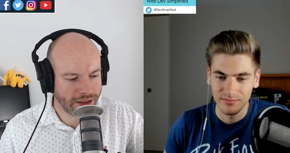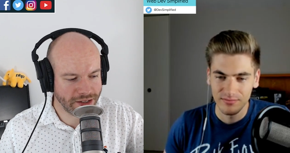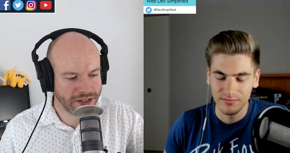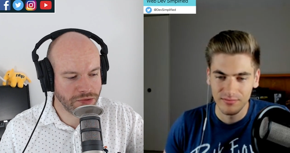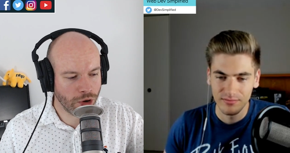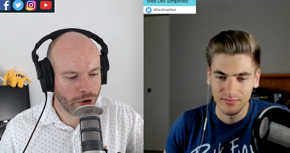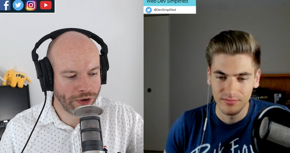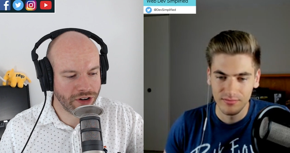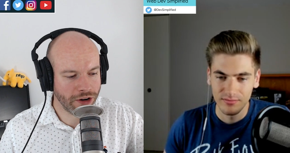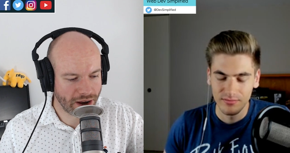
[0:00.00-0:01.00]
Speaker 1: this is what
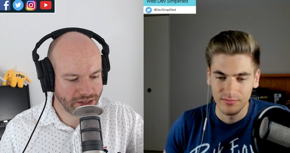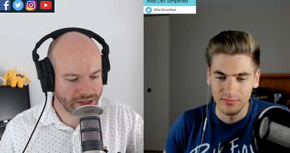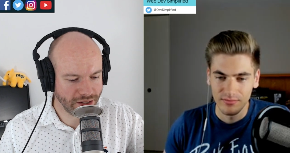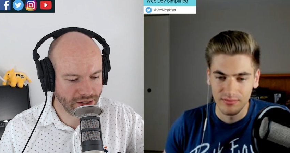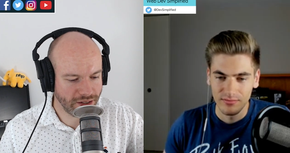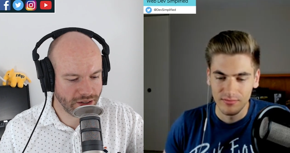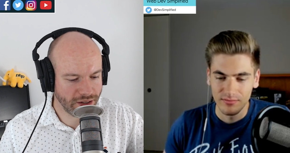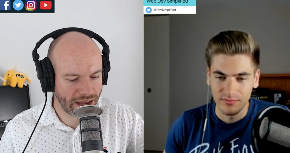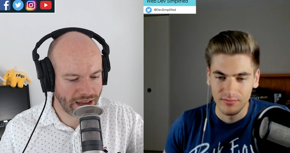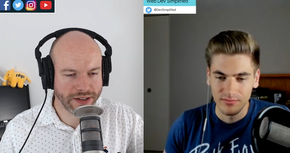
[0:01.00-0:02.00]
we've created,
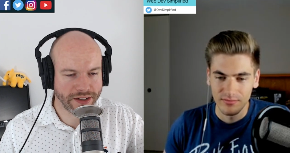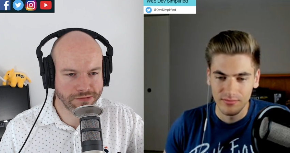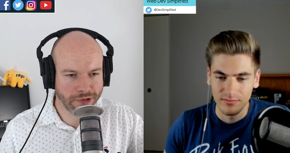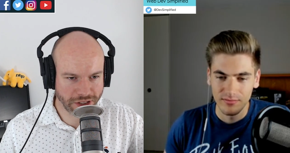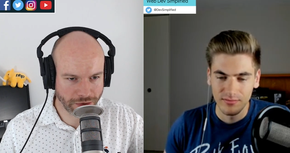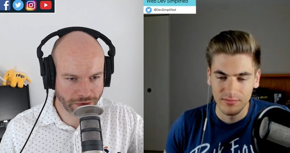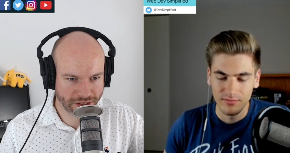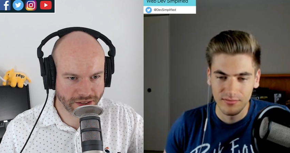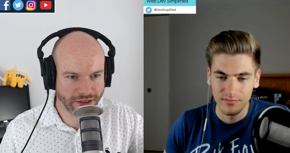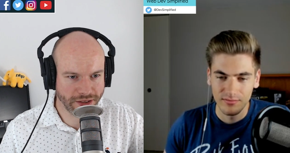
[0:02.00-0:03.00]
now let's review
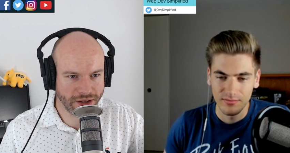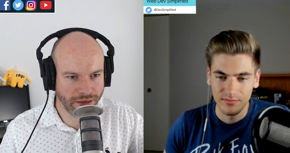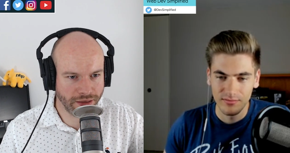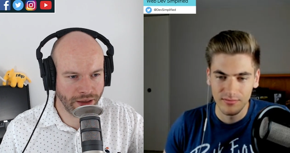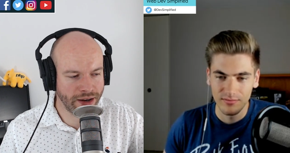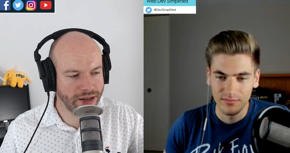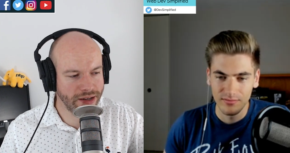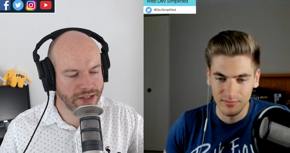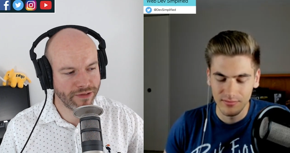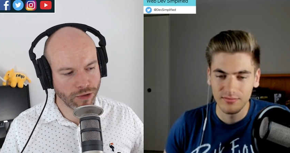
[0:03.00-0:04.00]
it. That
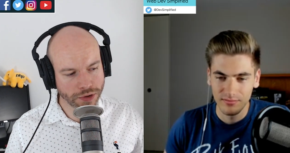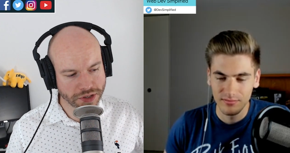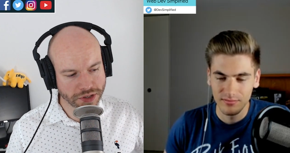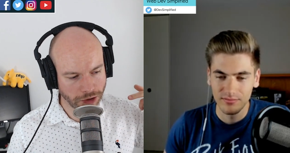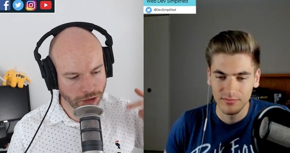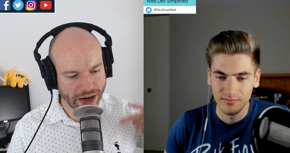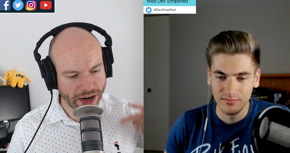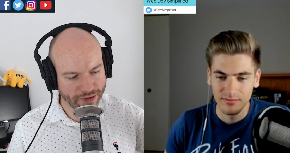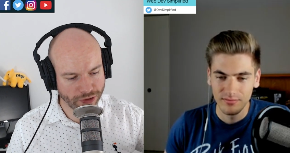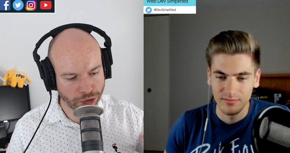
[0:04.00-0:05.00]
is enforcing, you're
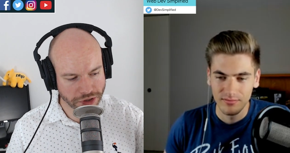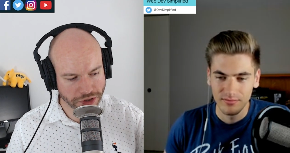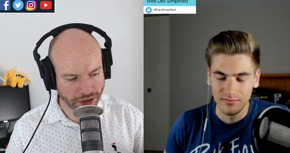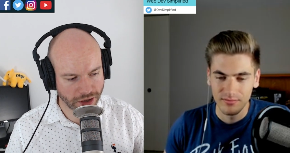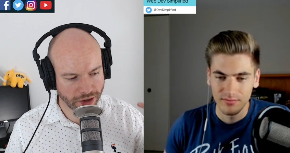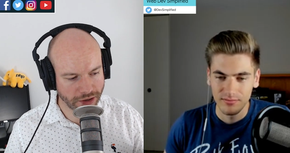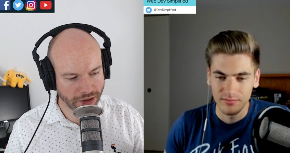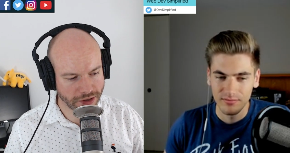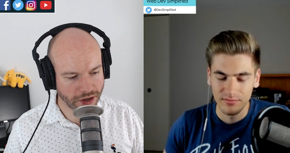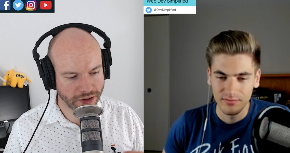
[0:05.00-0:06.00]
reinforcing the
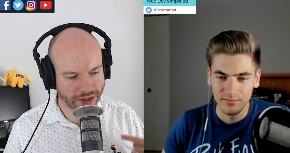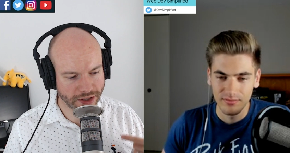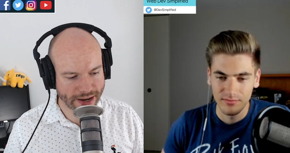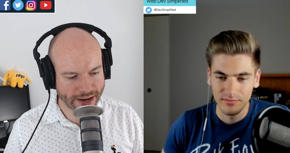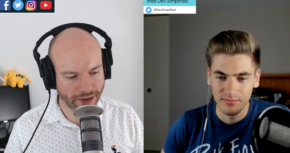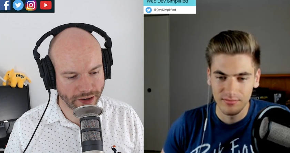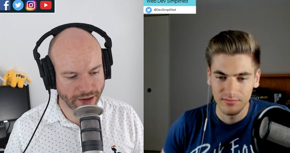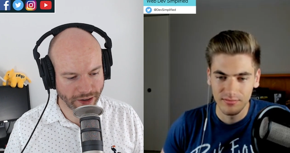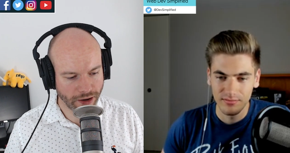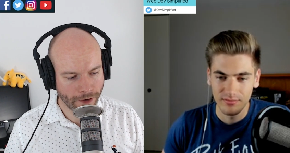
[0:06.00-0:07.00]
learner's
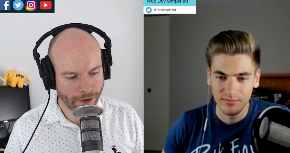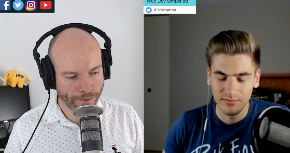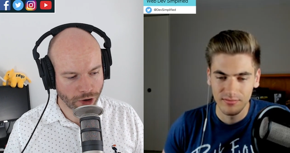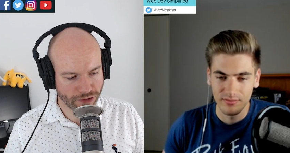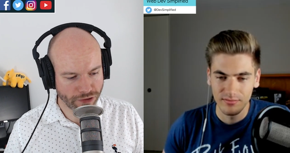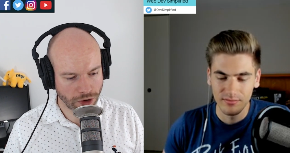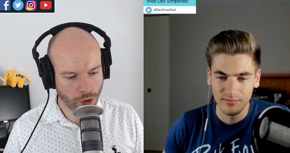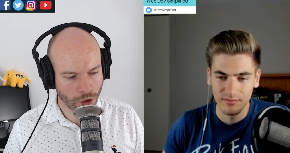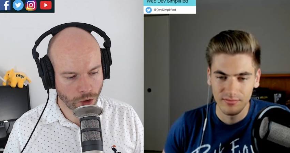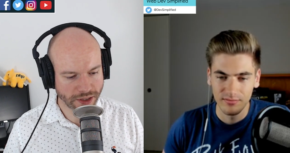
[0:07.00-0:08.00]
understanding of the
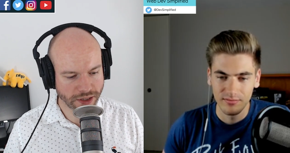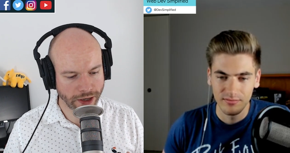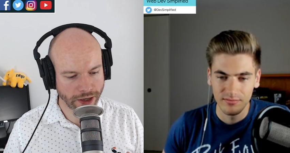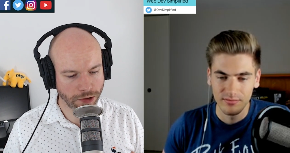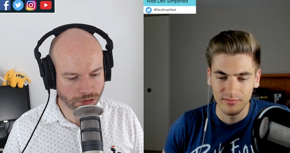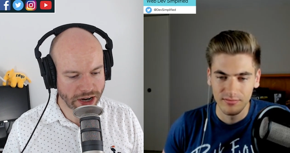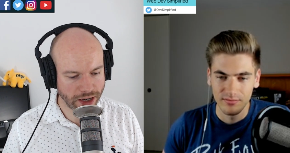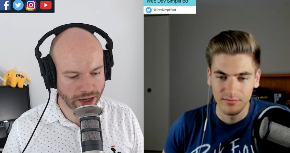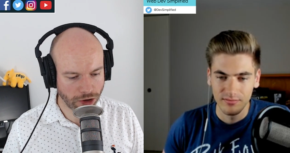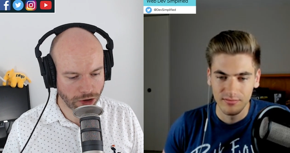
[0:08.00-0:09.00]
course. It's like
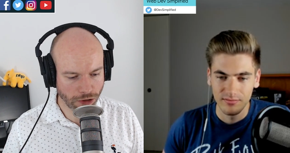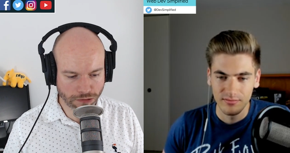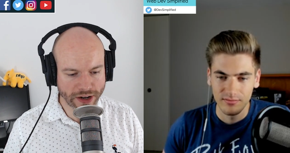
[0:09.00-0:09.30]
reading your own